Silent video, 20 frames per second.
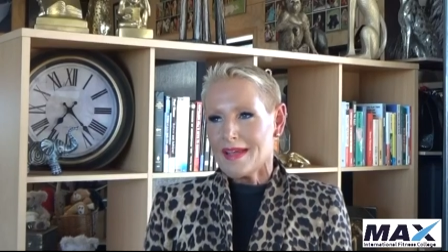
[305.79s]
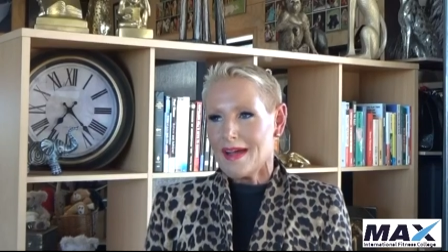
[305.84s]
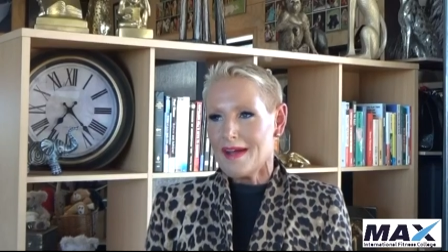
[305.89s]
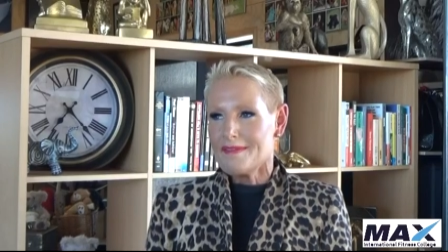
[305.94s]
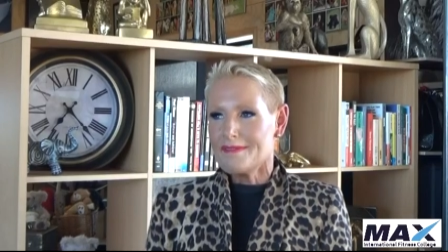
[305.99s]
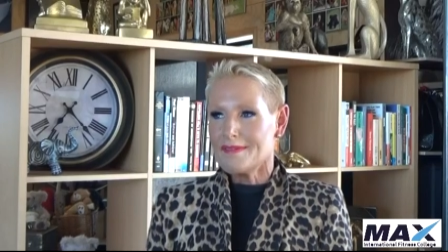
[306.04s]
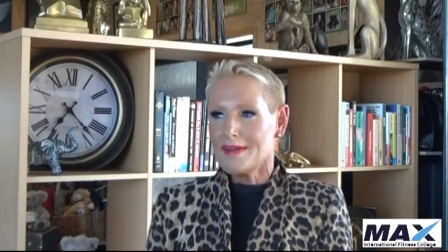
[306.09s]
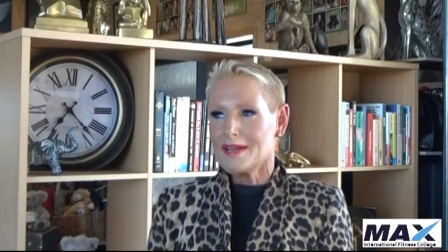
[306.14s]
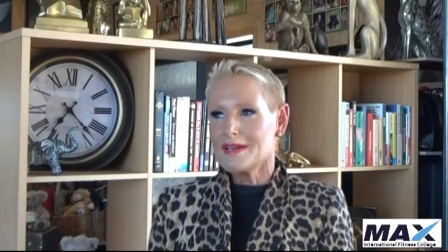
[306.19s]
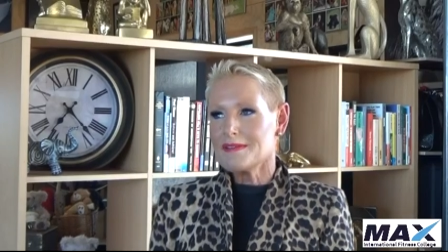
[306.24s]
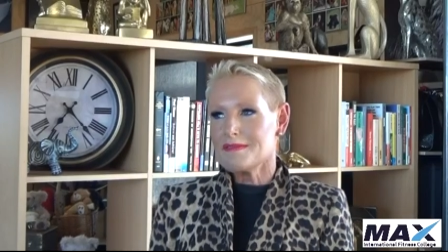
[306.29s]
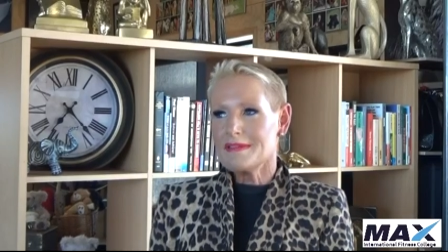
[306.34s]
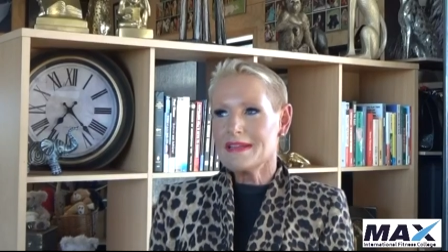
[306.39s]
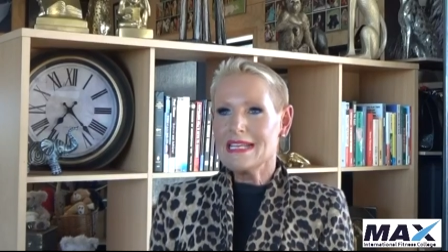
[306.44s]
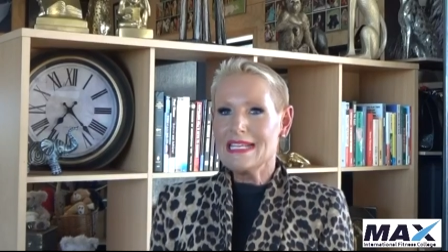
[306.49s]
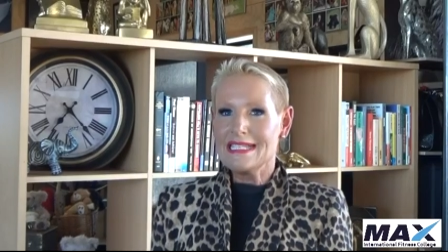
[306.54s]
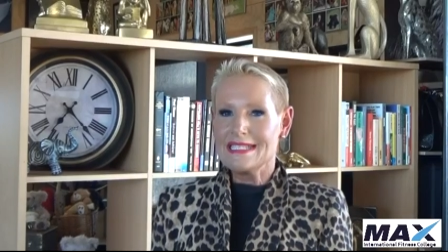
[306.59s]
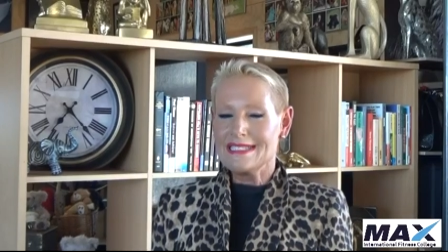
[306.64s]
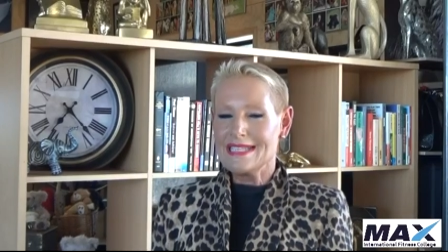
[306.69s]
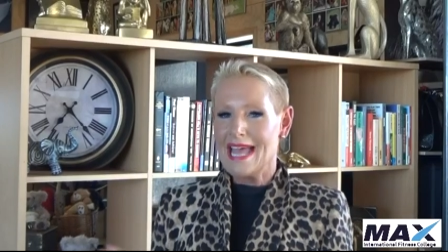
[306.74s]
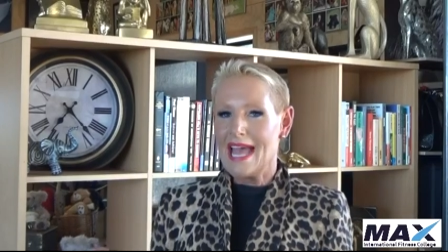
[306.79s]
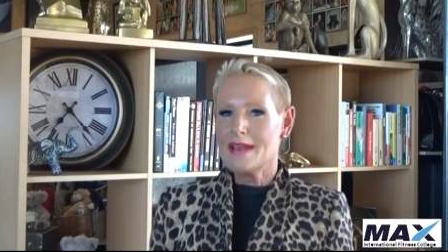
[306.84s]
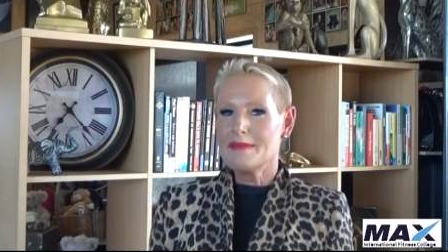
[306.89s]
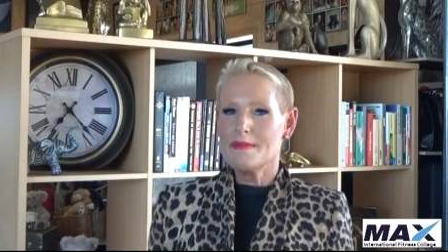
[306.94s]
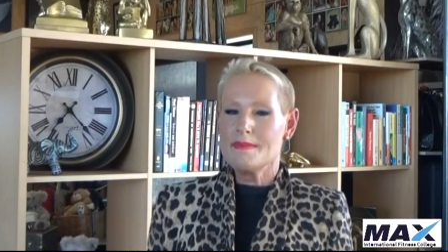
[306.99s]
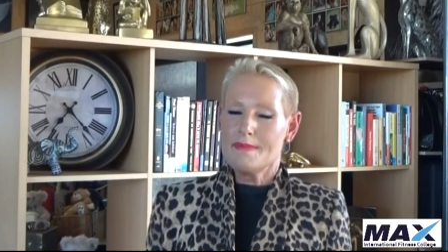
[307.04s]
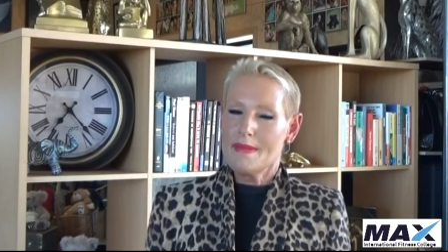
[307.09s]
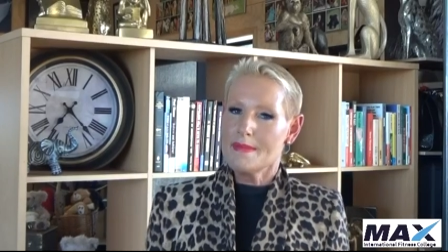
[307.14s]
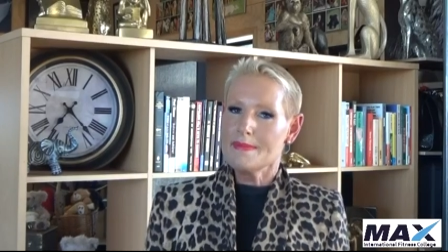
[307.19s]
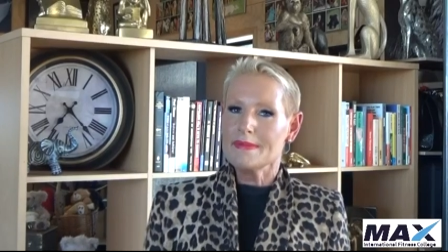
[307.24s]
I find it really sad
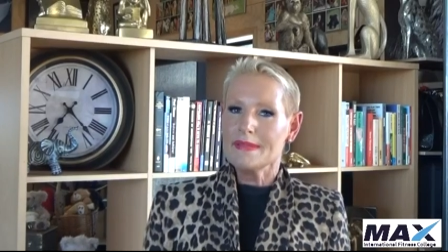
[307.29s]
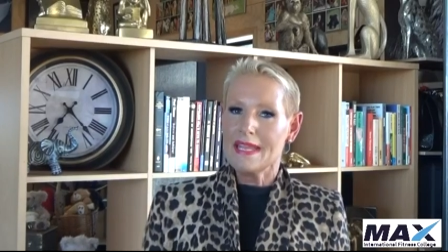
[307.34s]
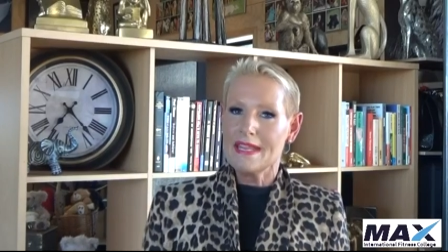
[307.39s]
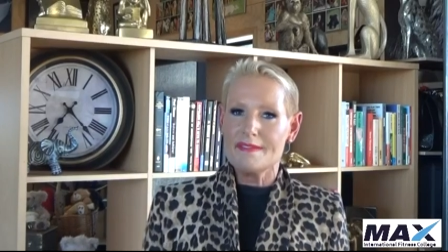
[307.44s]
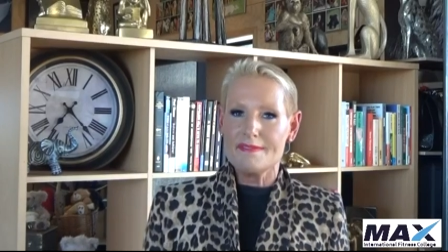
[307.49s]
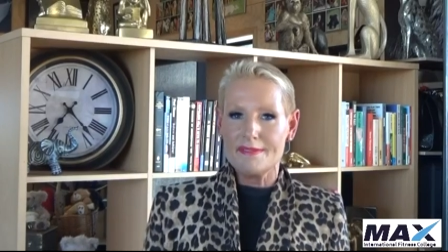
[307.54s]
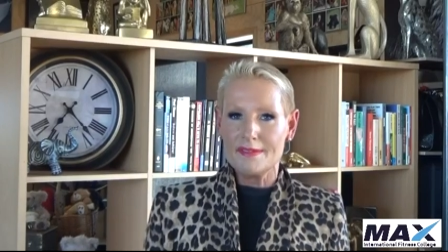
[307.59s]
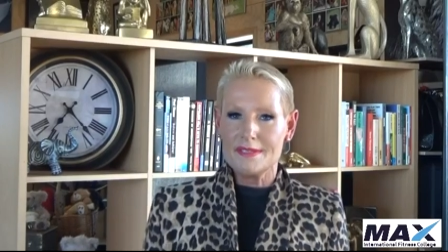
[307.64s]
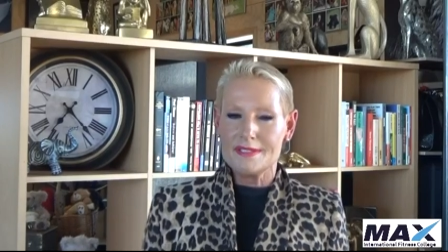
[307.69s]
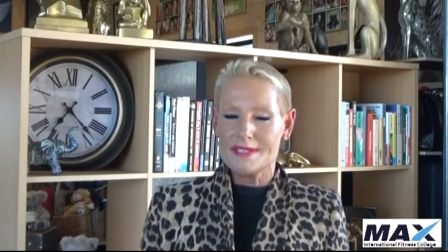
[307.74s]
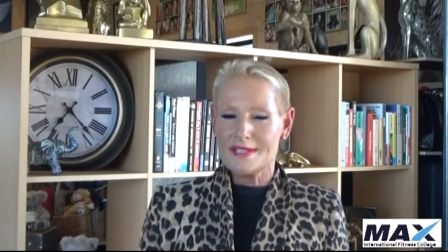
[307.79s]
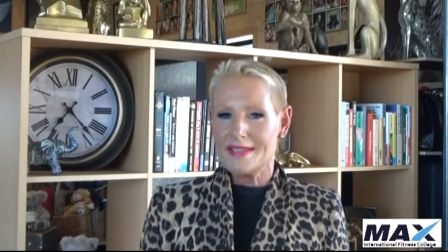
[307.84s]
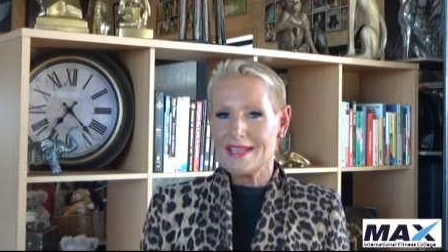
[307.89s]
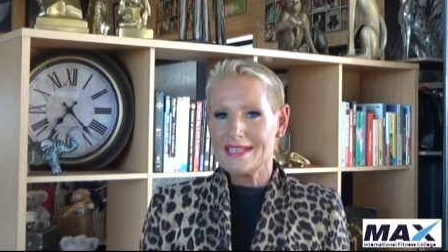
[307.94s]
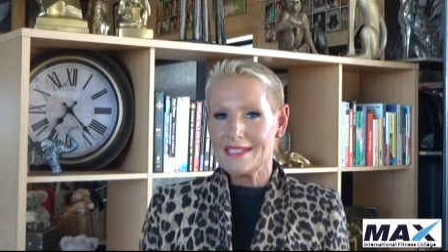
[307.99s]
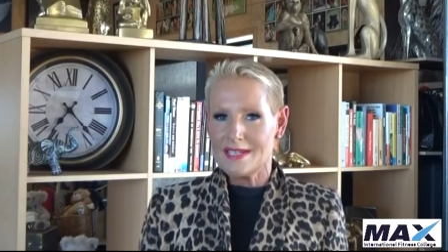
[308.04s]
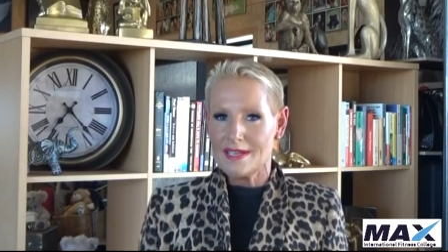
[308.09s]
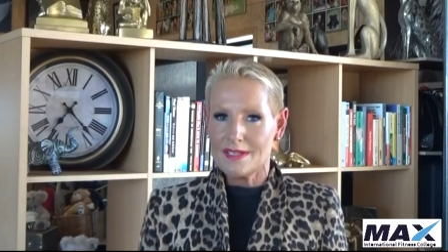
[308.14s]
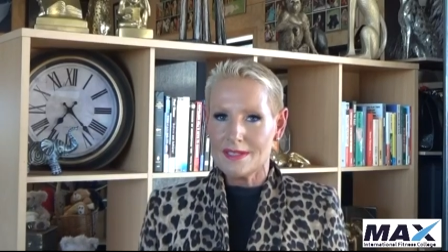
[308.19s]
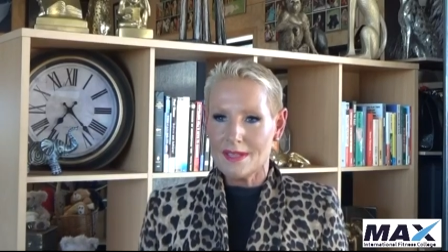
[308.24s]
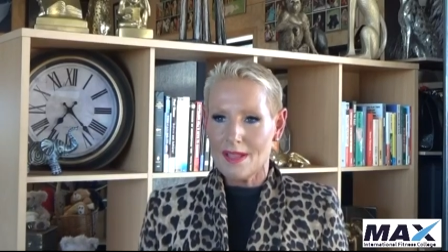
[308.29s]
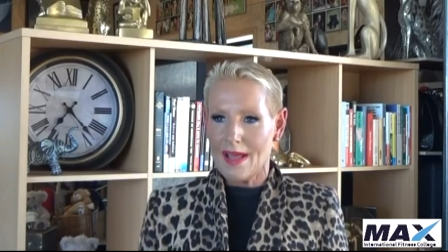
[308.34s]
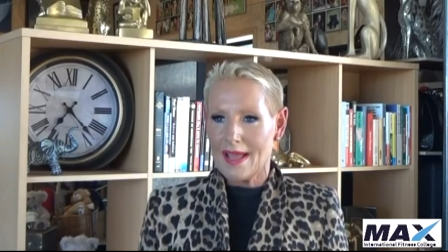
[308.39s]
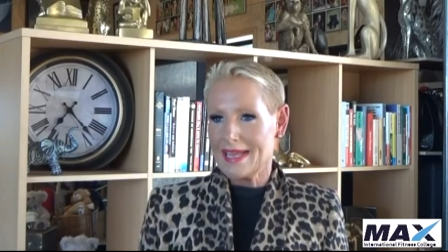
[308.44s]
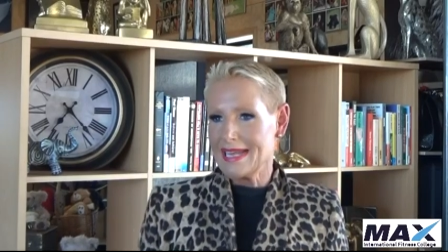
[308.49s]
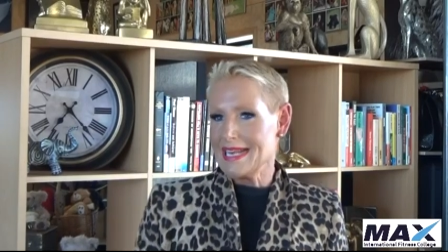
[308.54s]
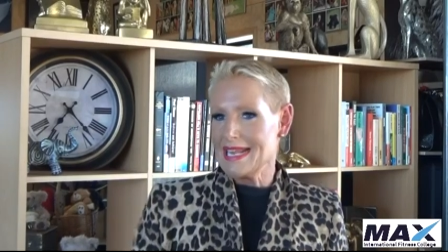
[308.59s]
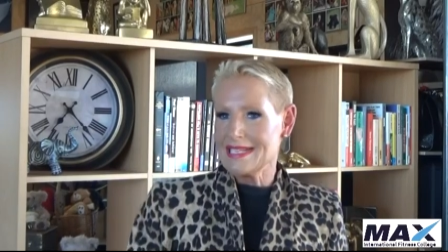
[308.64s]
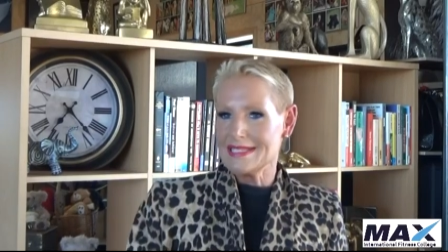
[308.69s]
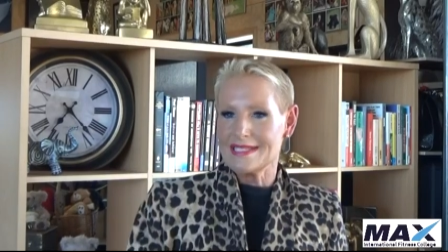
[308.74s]
when people eat foods that they don't
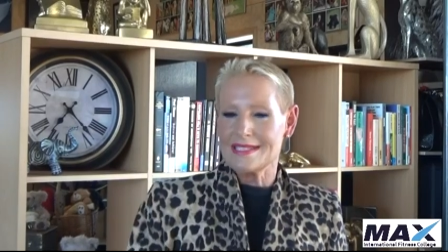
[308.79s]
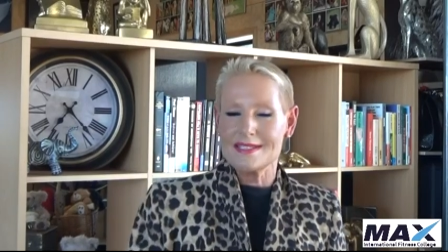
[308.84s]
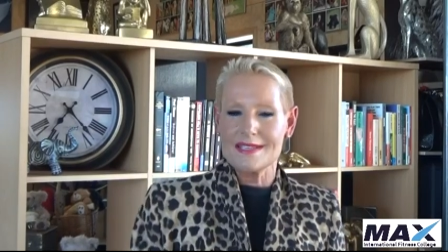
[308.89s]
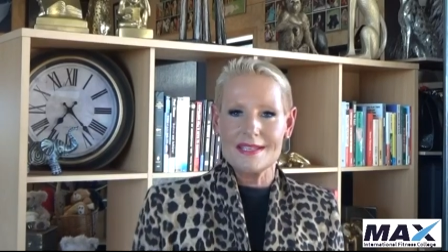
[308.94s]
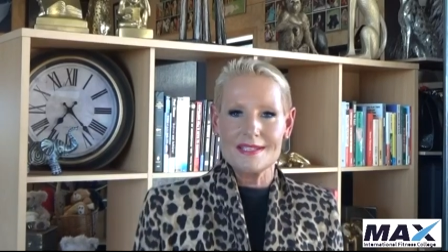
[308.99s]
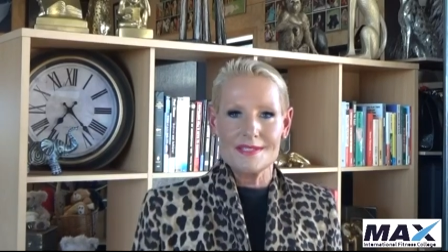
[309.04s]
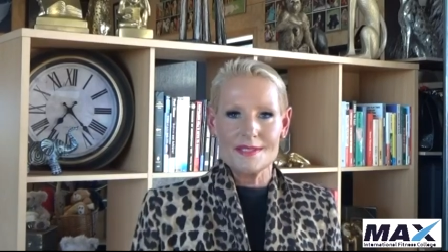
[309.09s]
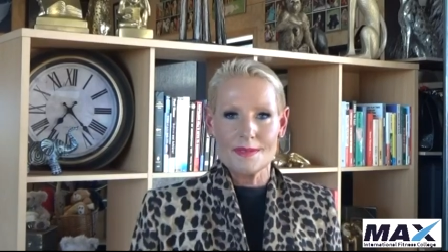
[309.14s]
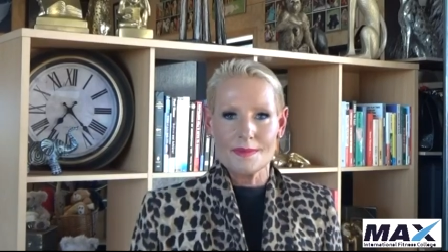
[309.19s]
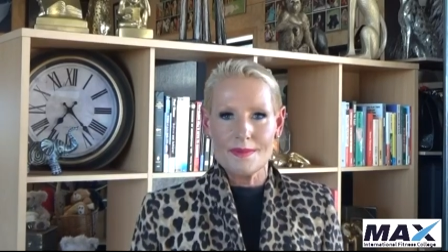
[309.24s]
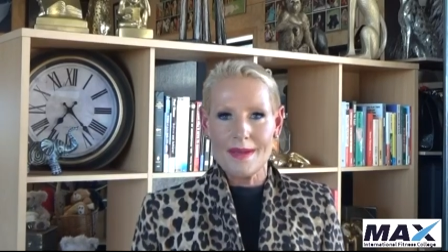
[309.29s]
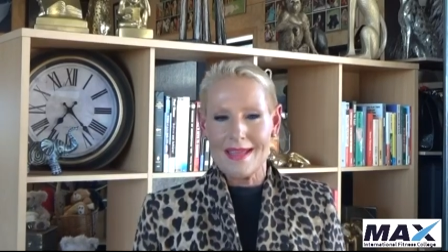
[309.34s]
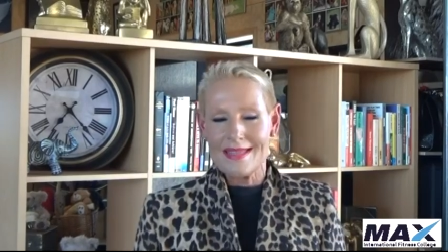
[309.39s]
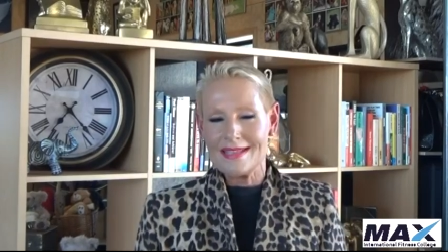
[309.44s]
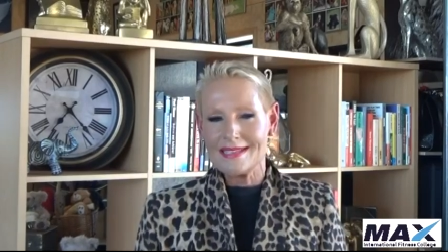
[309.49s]
like and exercise in a way